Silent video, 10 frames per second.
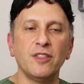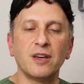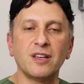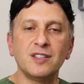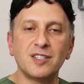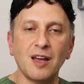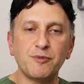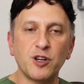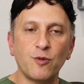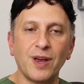The
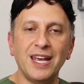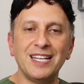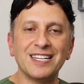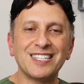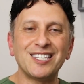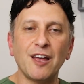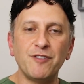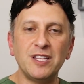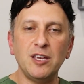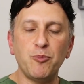conception rate,
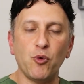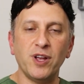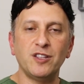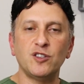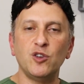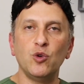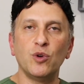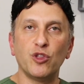70.2